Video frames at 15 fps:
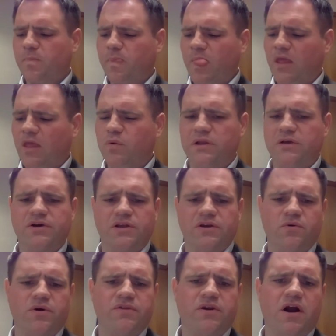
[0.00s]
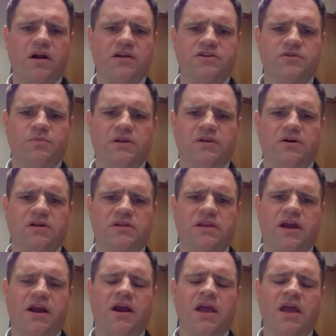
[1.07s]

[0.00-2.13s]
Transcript: We look at Northern Ireland and we look at their